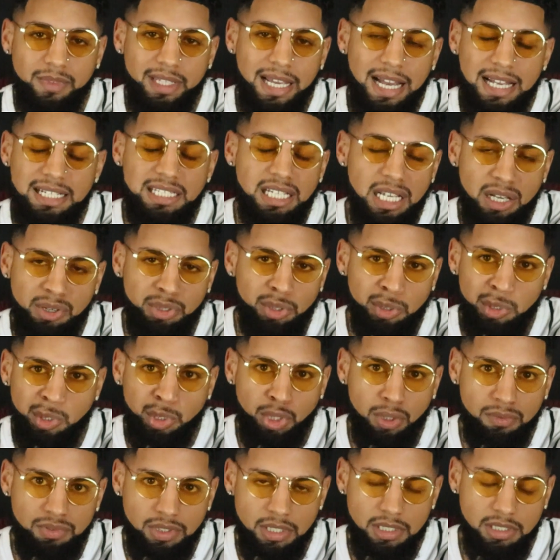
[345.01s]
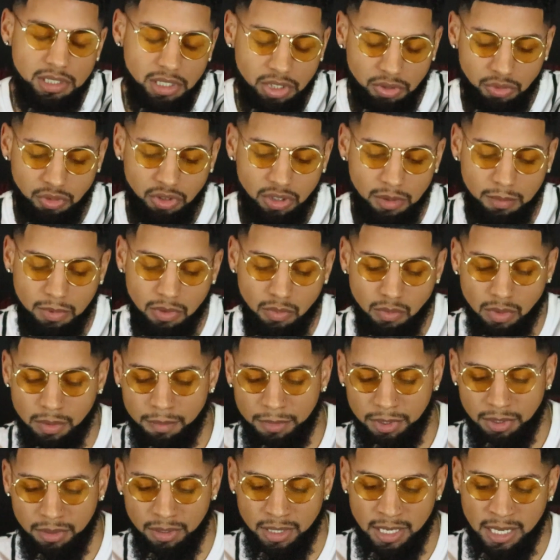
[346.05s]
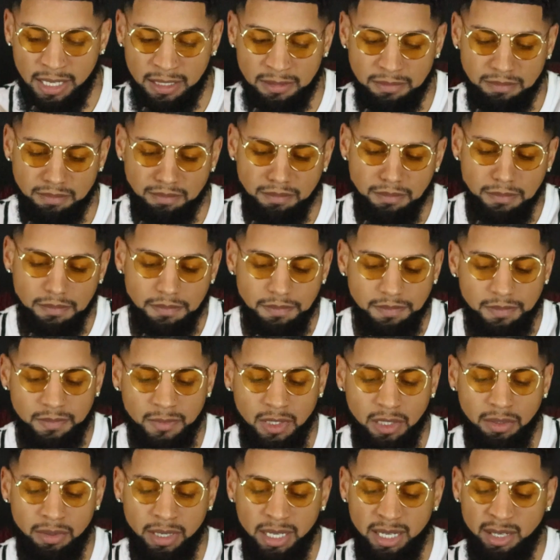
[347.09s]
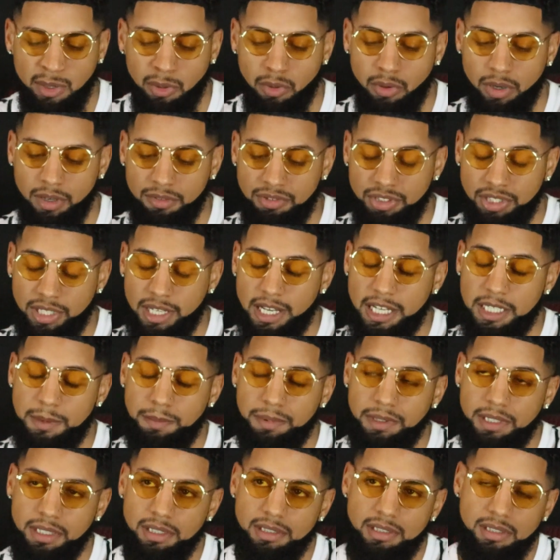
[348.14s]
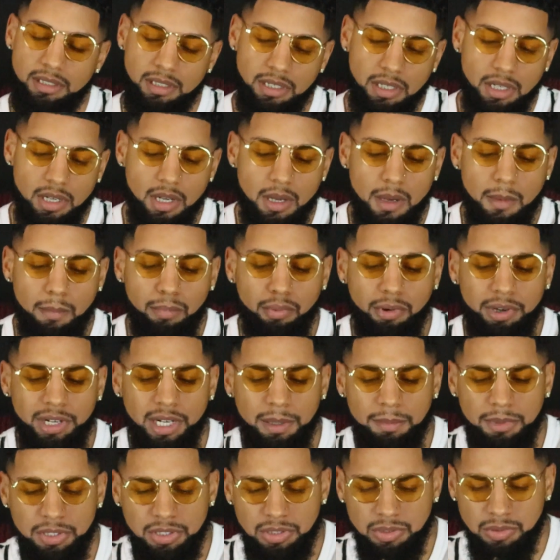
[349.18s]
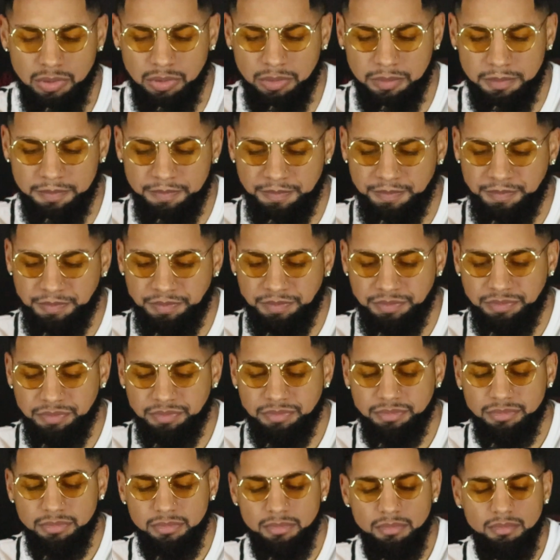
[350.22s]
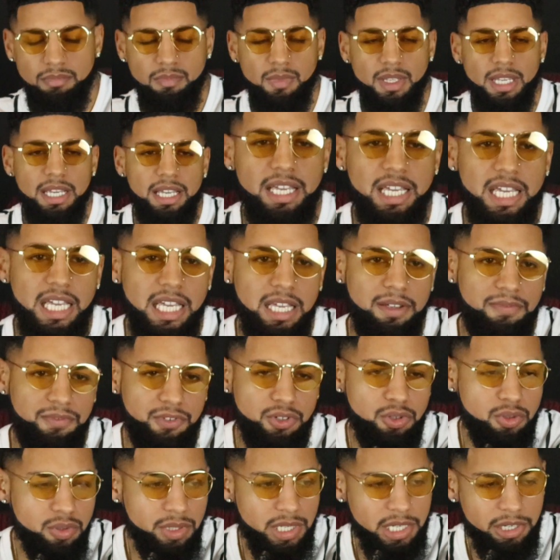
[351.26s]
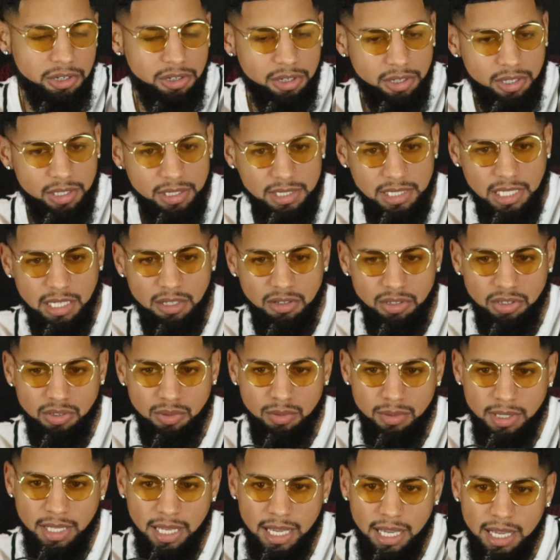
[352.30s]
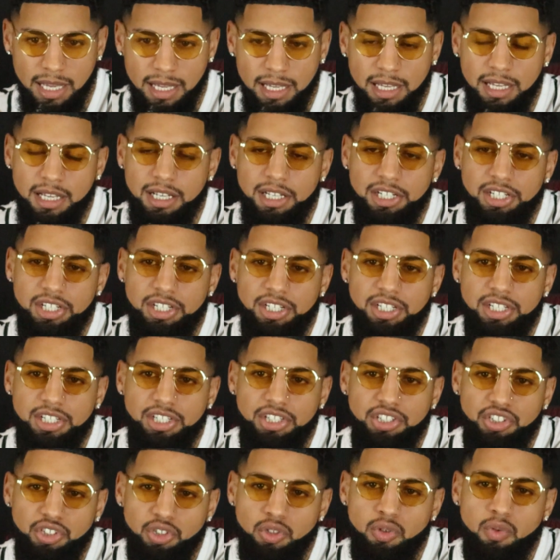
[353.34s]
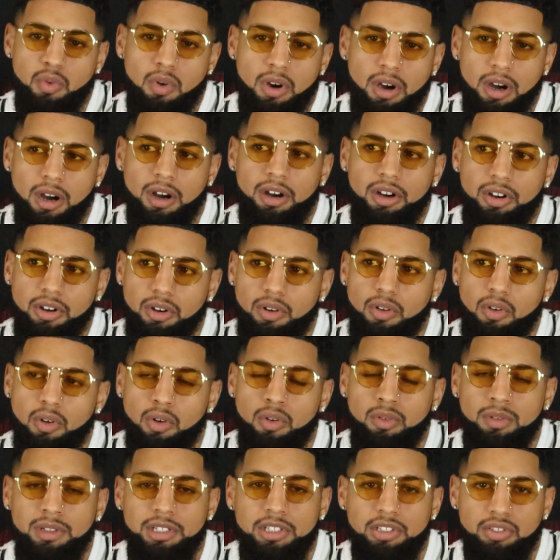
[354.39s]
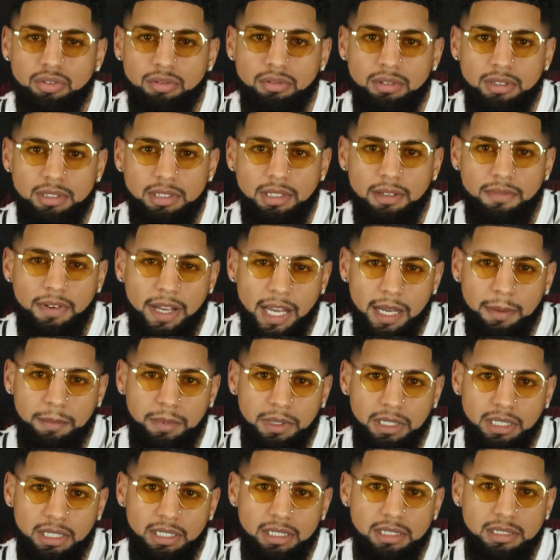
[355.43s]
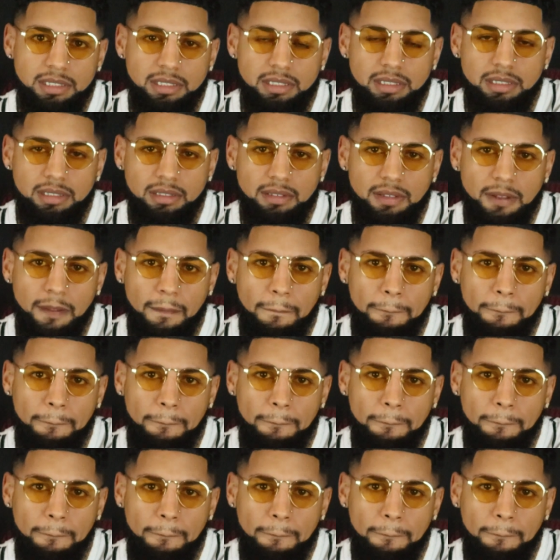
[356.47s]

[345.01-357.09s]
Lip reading: That's how you'll know if she's an agreeable woman or not. All right, or if she has peace. Point number 2. If you hear her tell you that you are her only source of happiness.